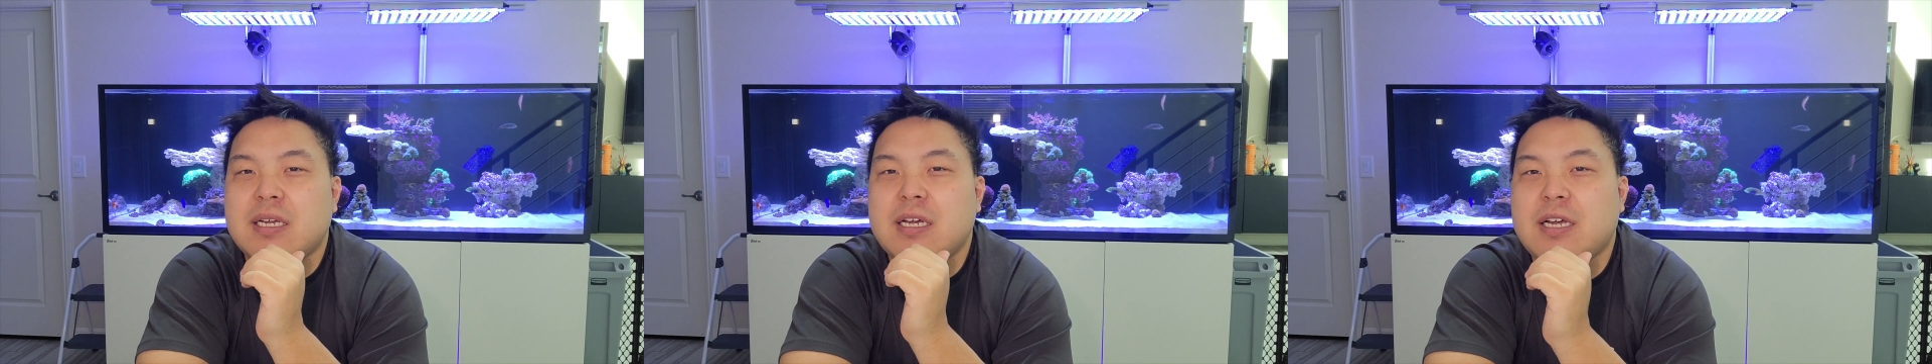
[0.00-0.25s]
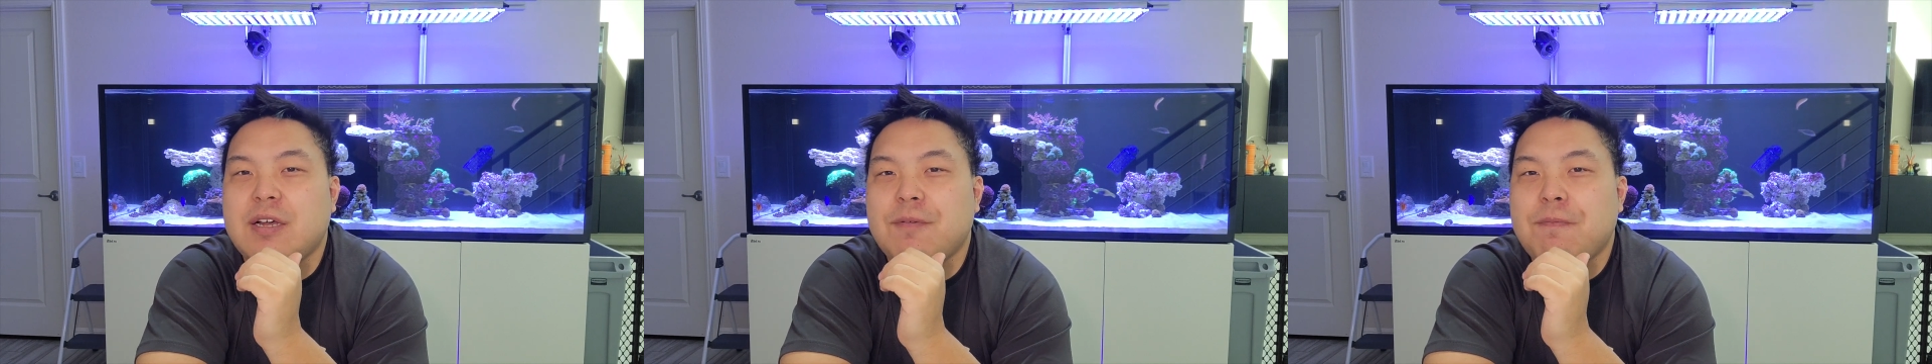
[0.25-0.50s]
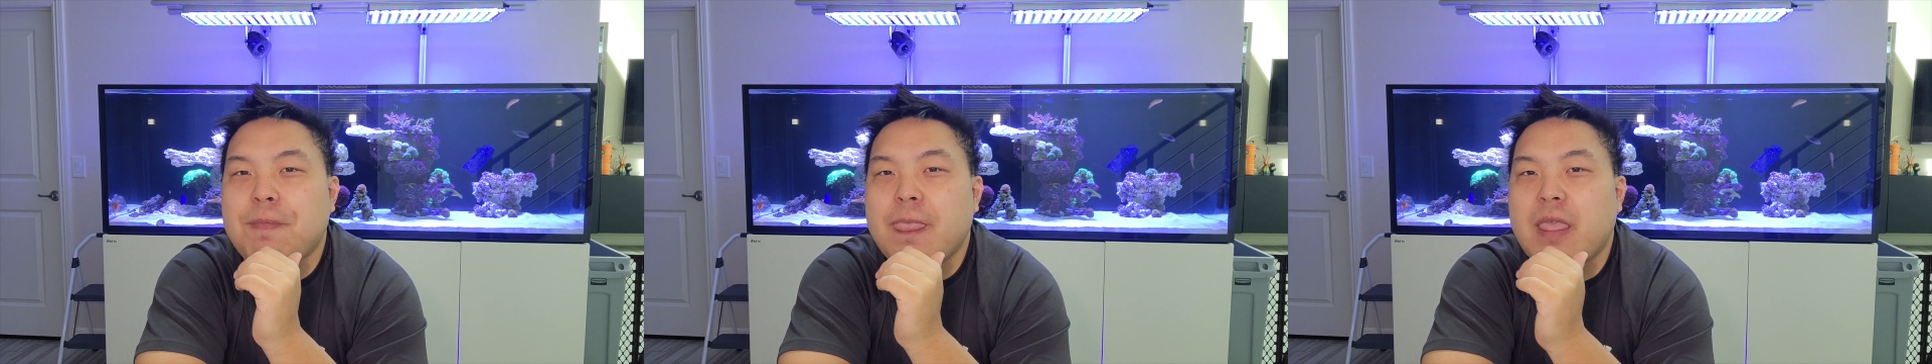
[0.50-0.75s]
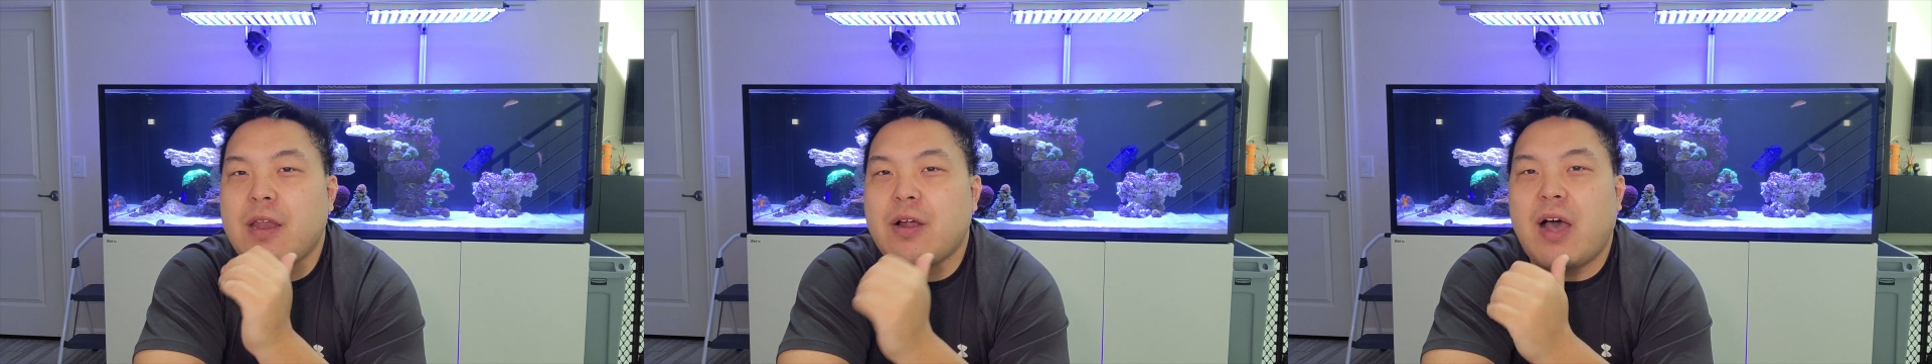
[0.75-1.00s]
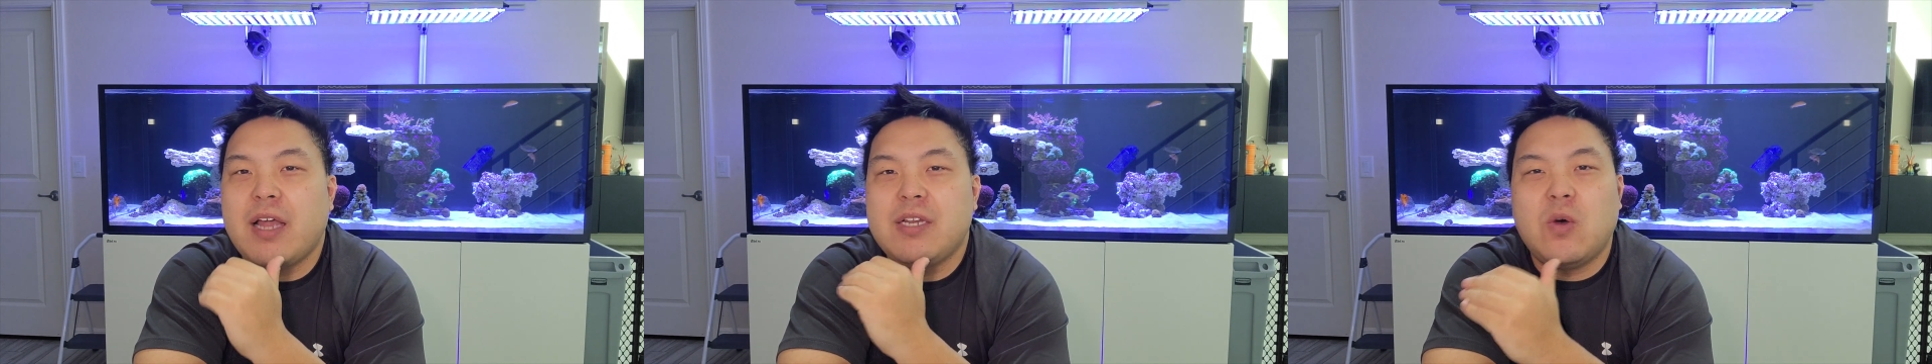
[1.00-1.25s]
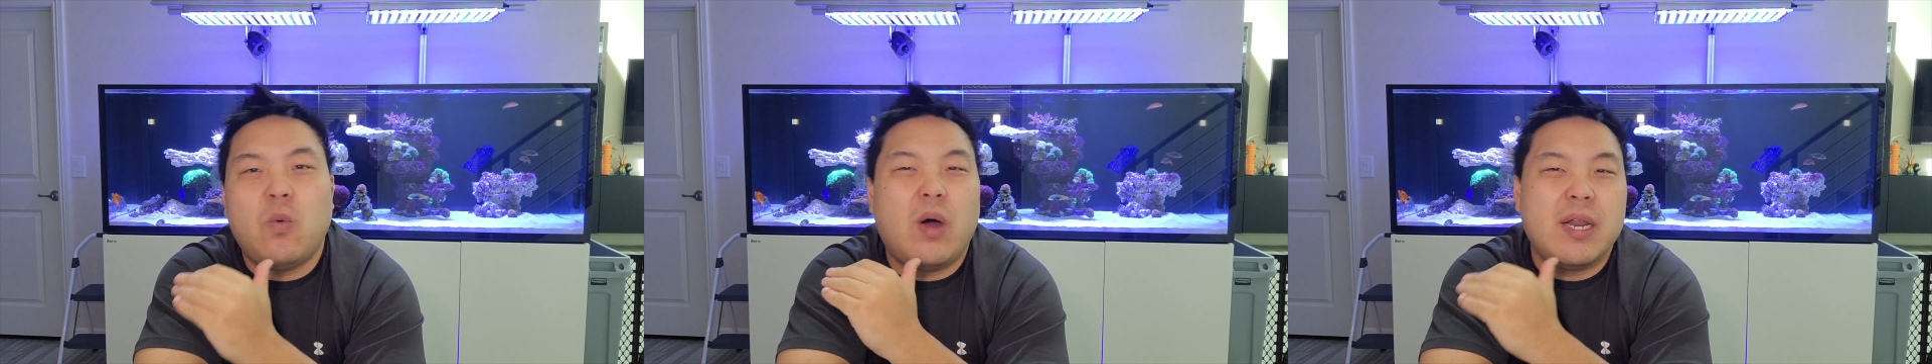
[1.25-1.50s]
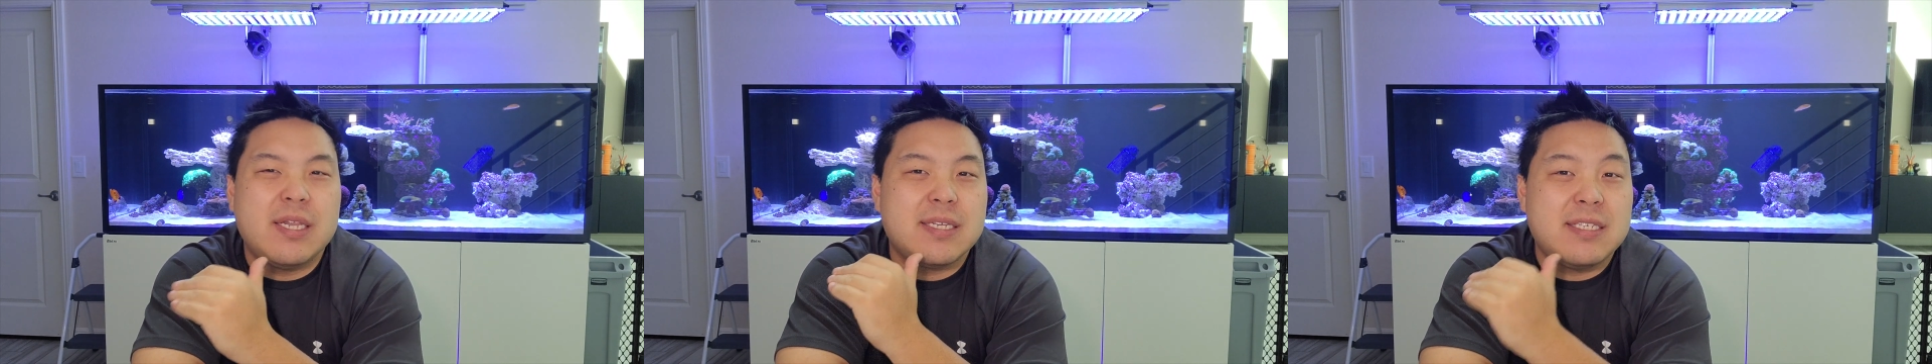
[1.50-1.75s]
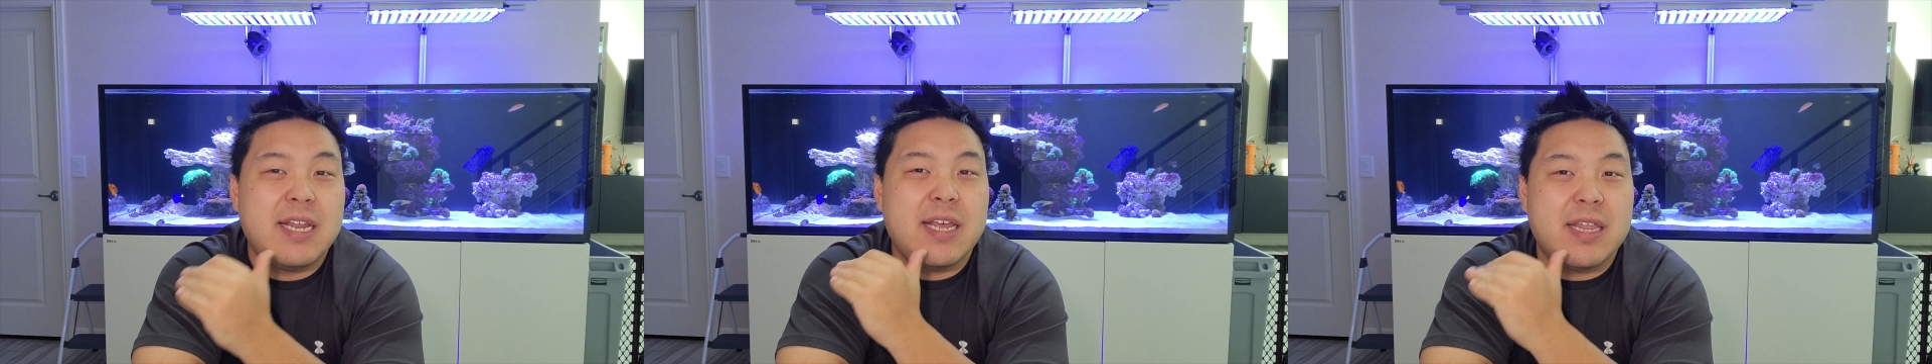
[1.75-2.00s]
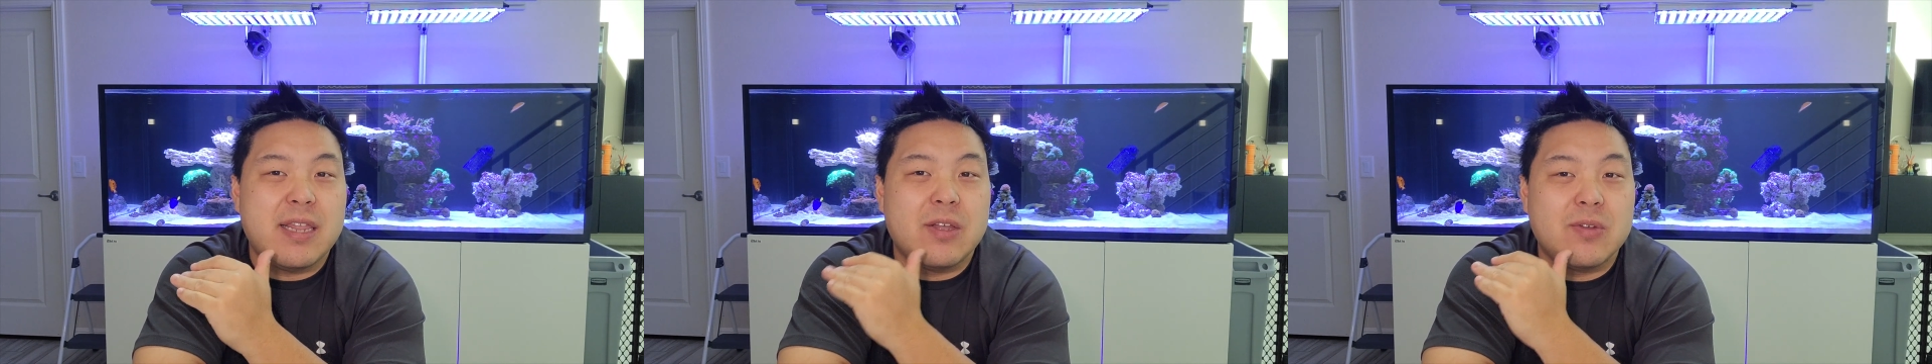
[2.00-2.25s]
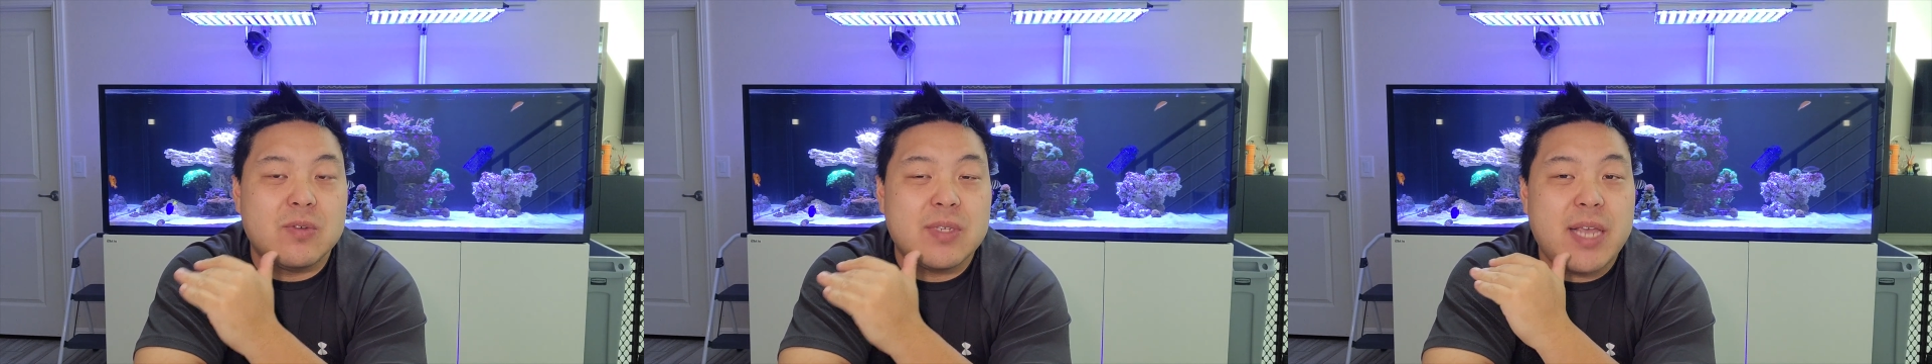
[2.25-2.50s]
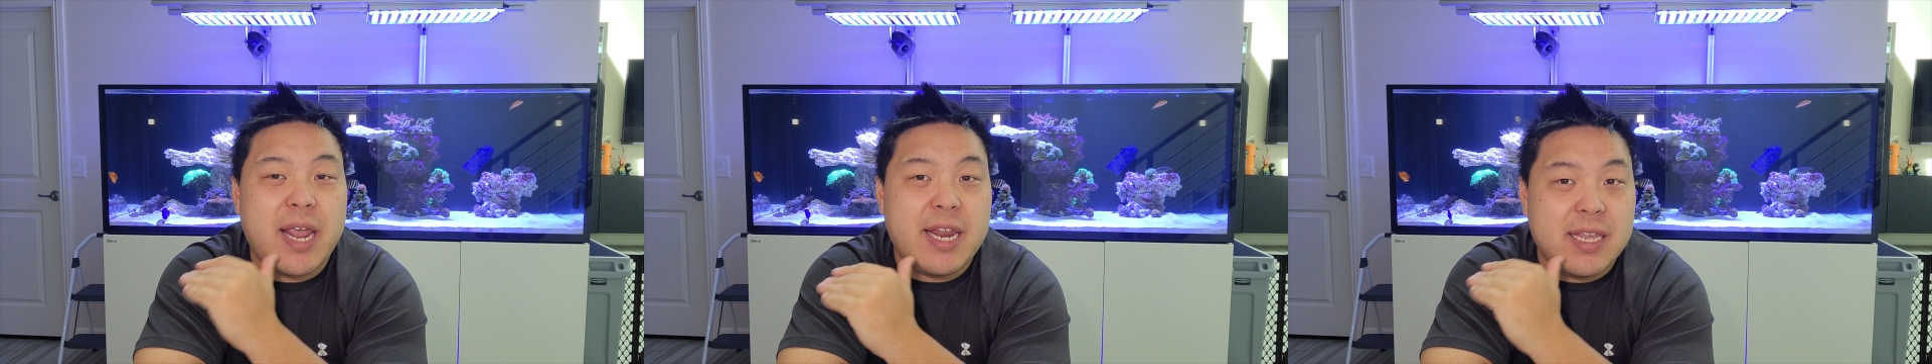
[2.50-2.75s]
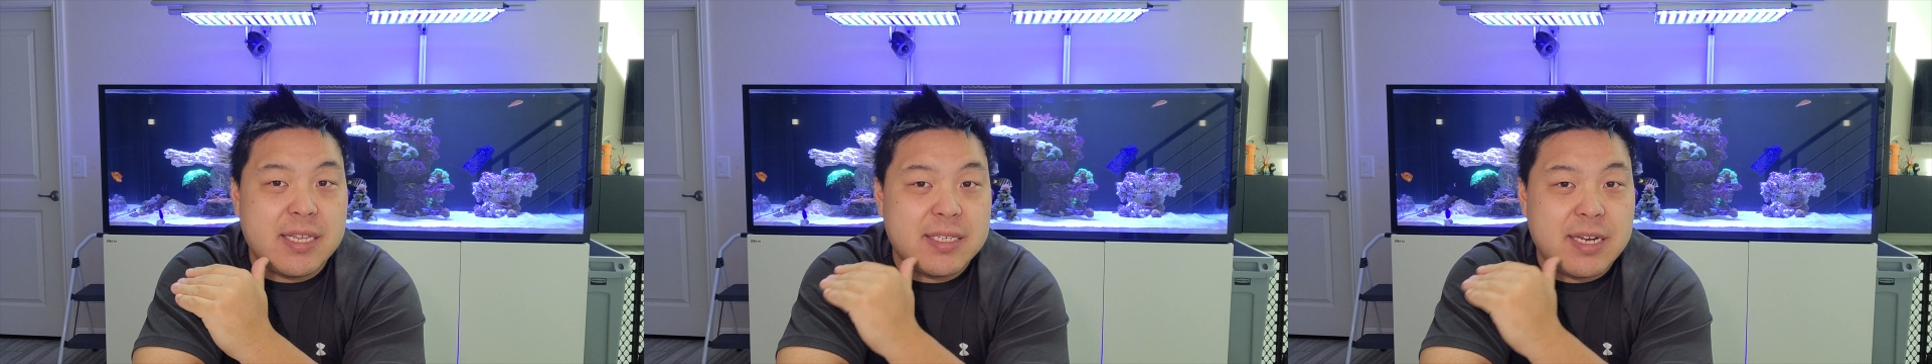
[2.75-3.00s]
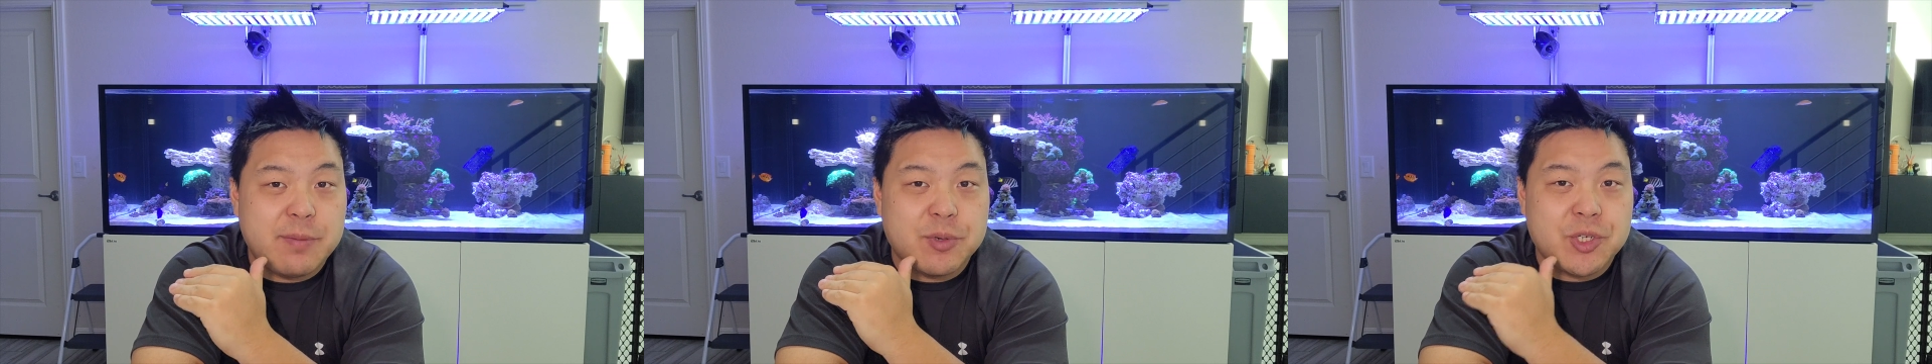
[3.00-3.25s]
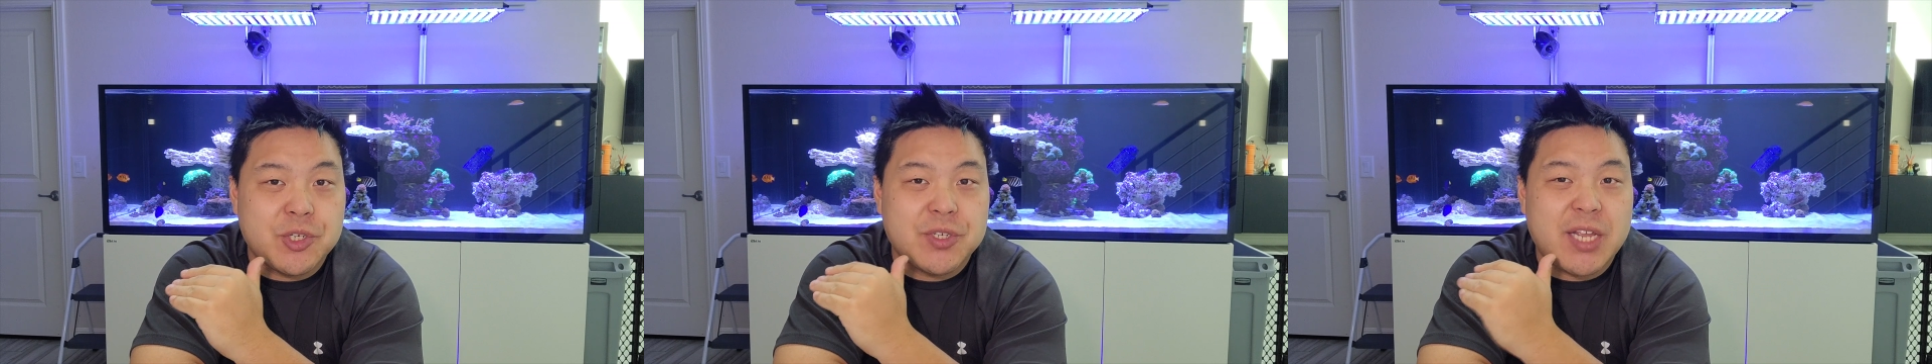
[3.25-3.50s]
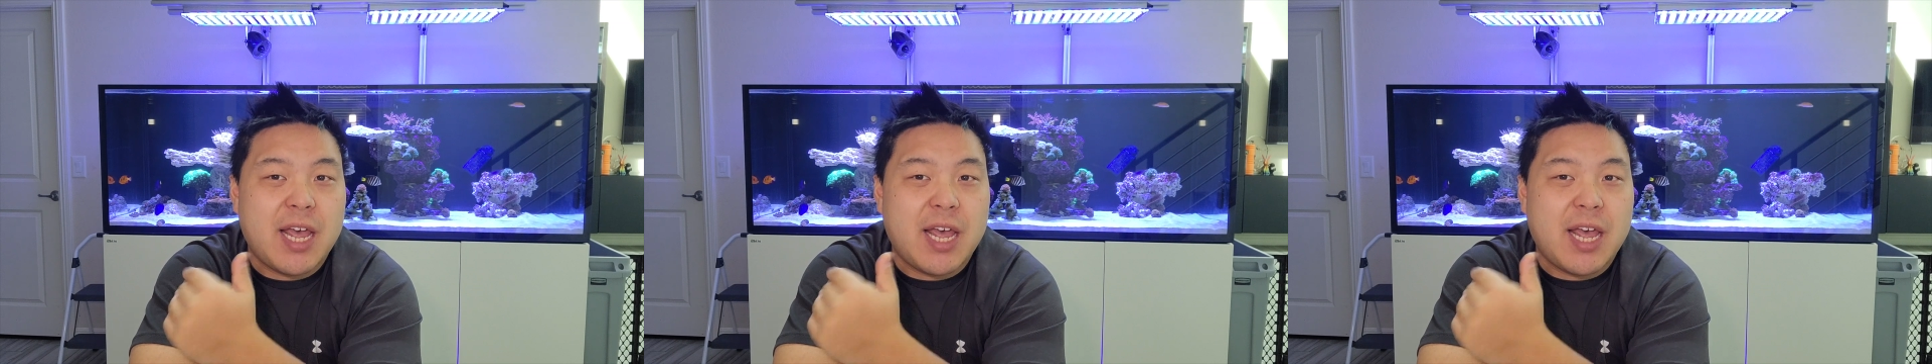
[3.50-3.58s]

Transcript: I don't want it to stay in those 80s temperatures.